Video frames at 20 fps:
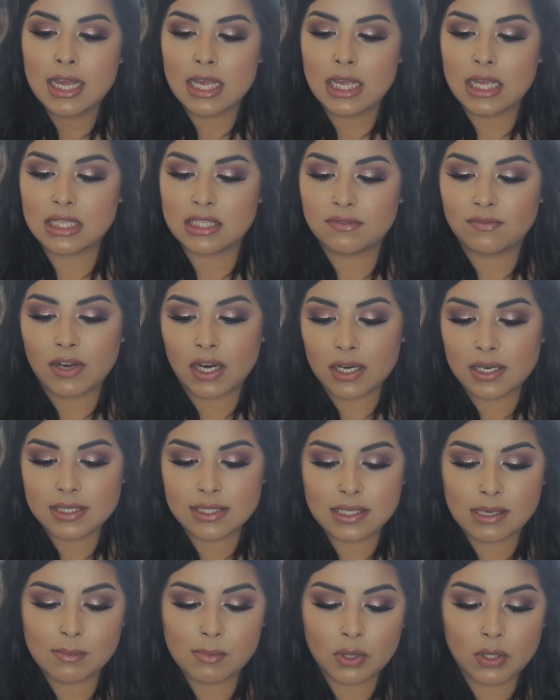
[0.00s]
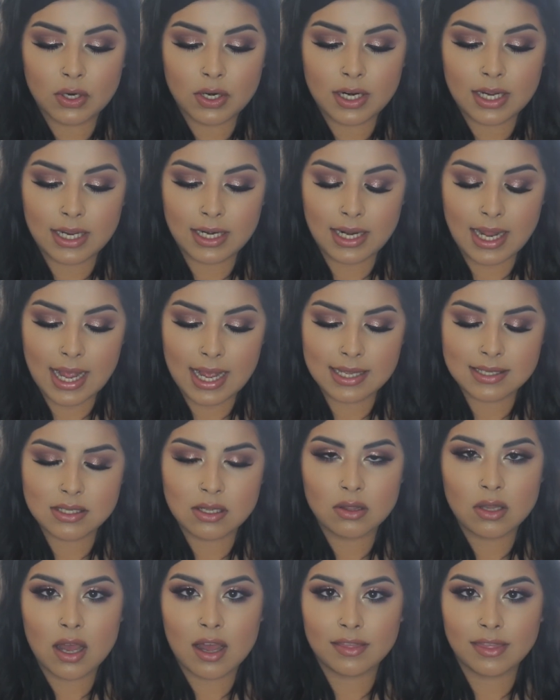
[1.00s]
It's very similar. It has a
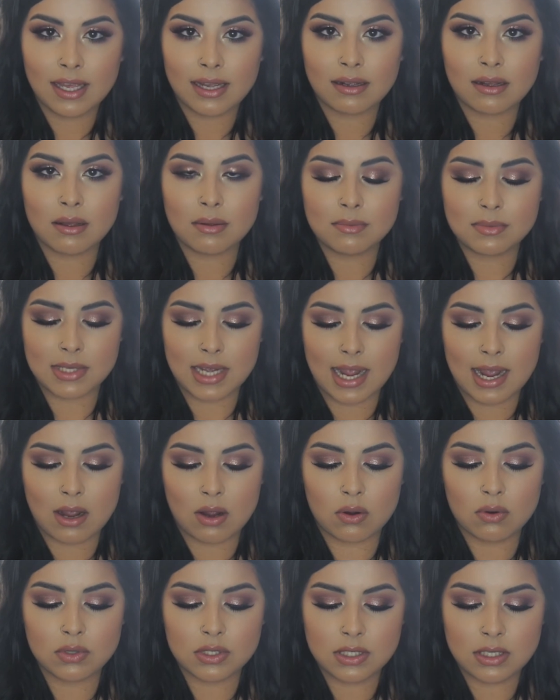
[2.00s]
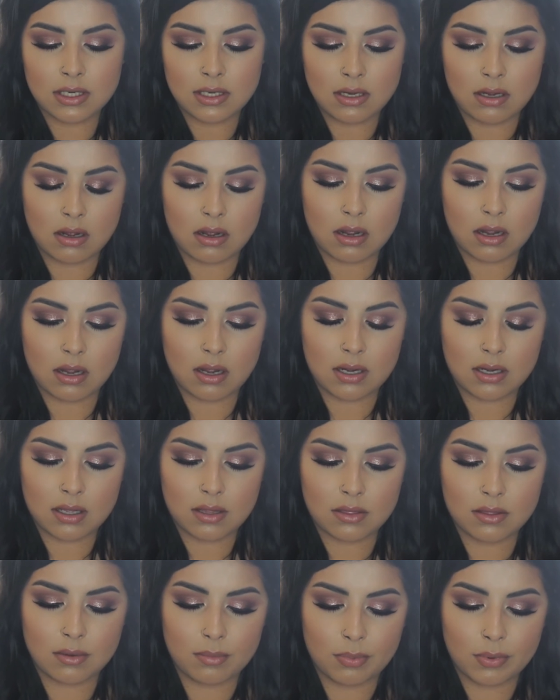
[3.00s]
lot that comes out on
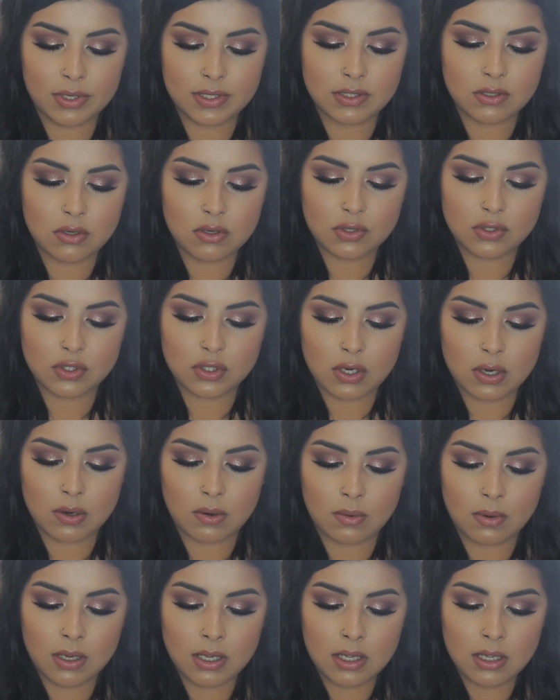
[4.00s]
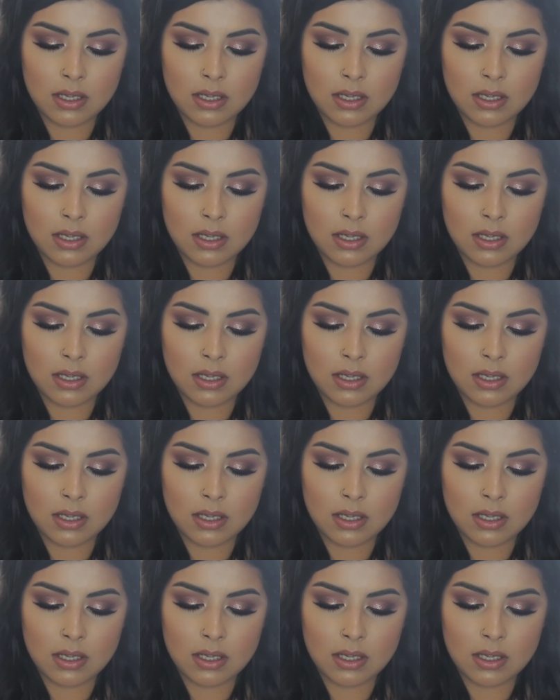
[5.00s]
the bristle, so